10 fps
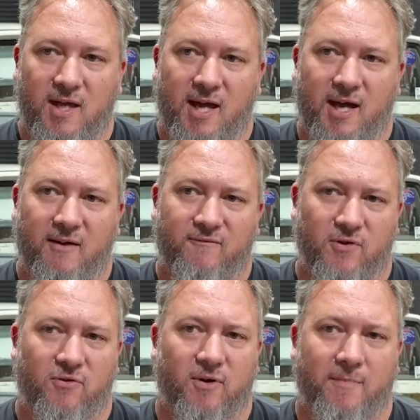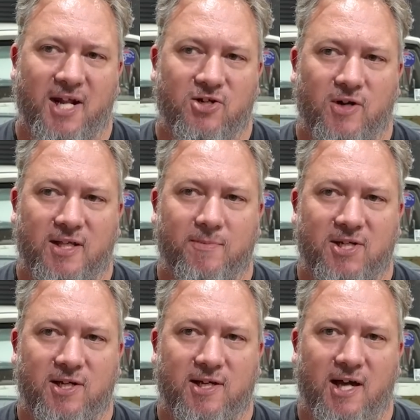for an automatic
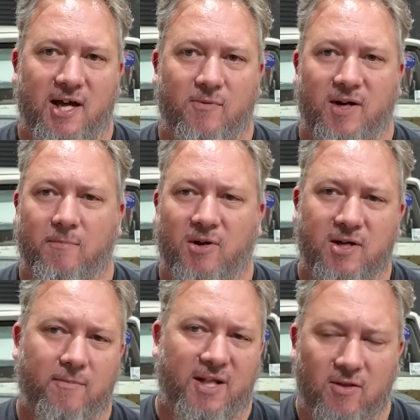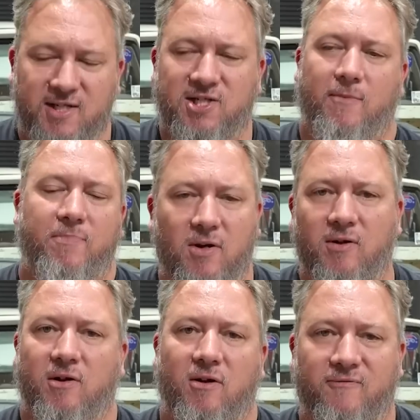transmission car, when I'm not going to be like jumping
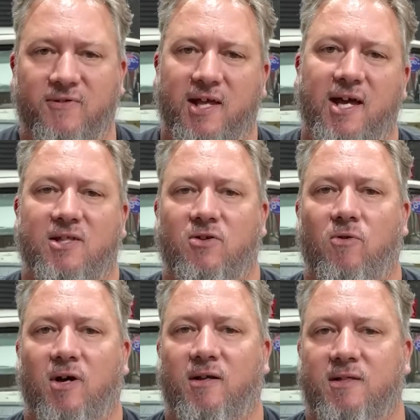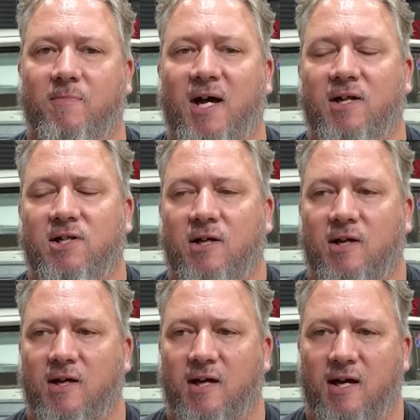on and off the gas quite as much,
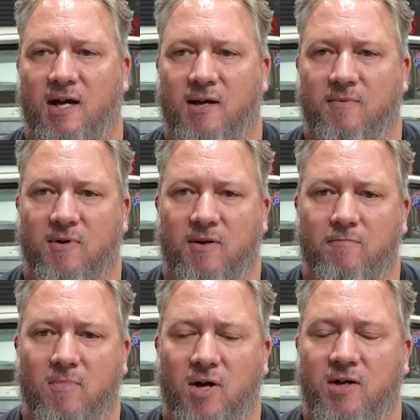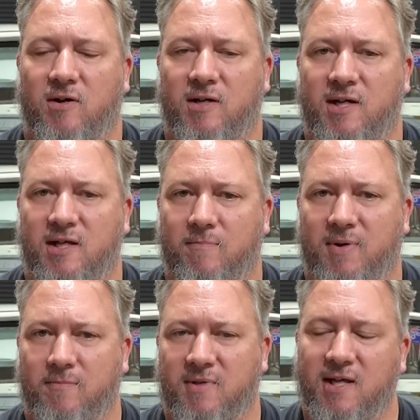I might not need the
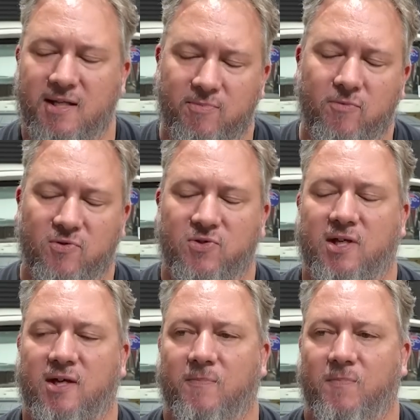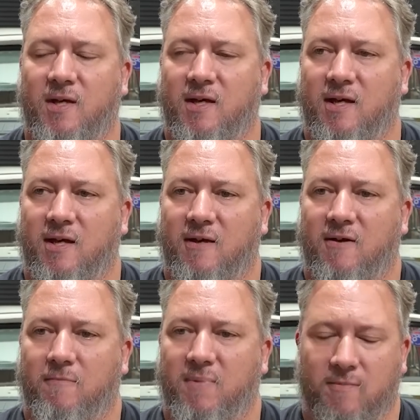pump gears, but we'll see.
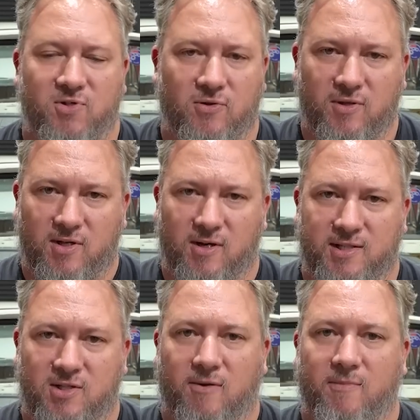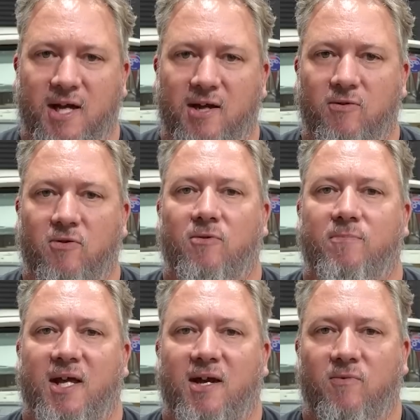But I'm sure the guys at Dominator will help
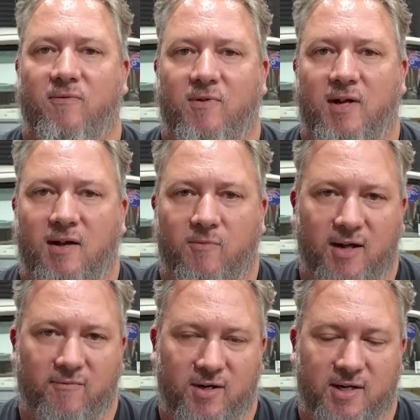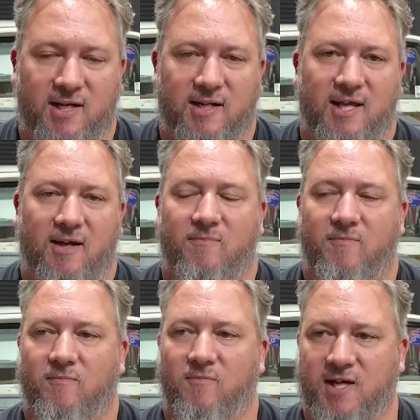me out with whatever I need in that
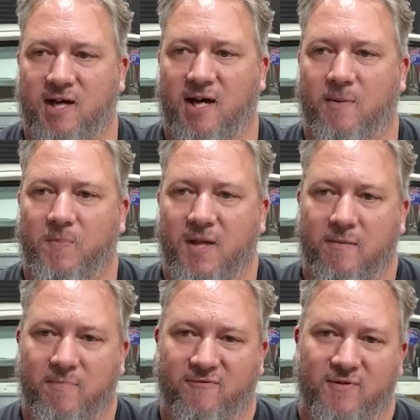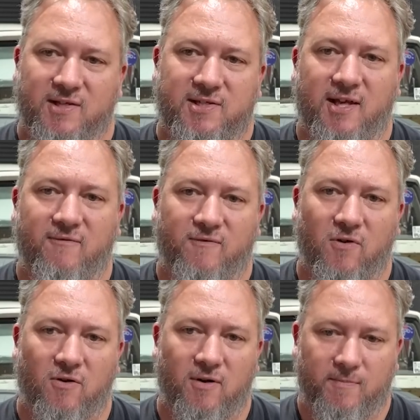regard. But for the
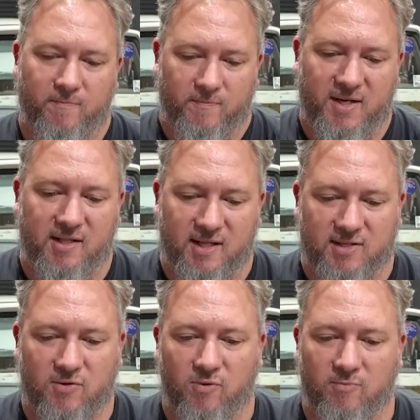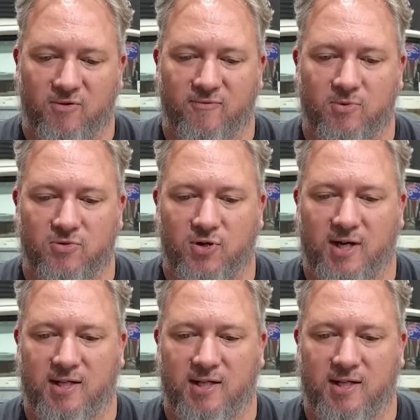C4, being that it's a removable